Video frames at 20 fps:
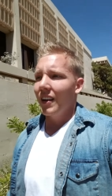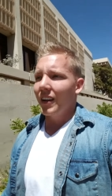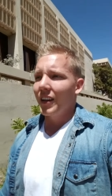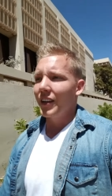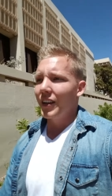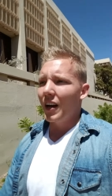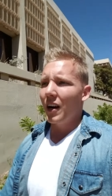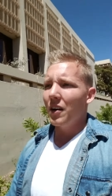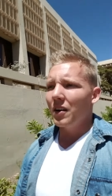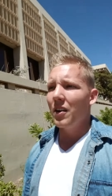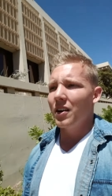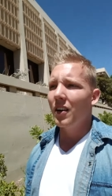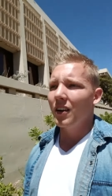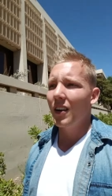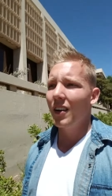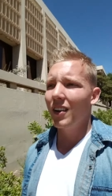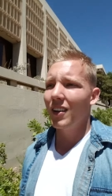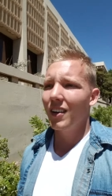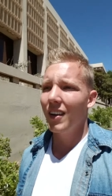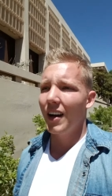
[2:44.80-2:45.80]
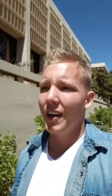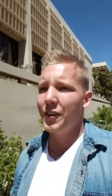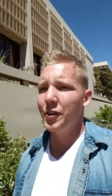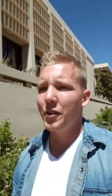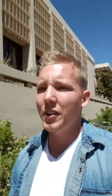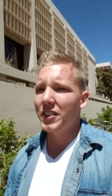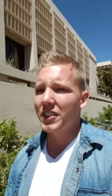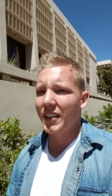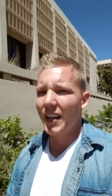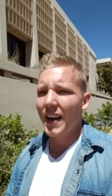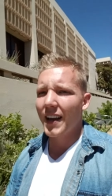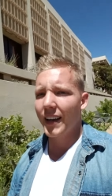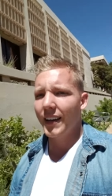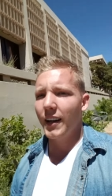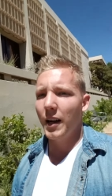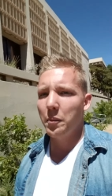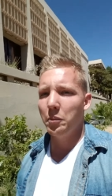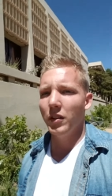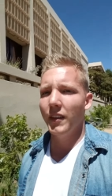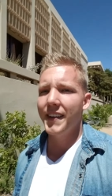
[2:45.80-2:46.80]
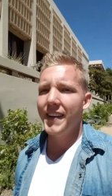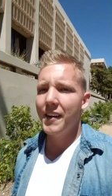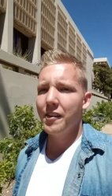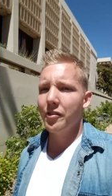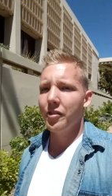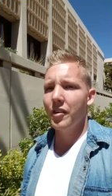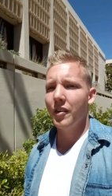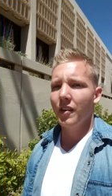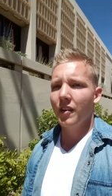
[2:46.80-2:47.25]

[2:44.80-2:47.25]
you know, I do this thing and I believe,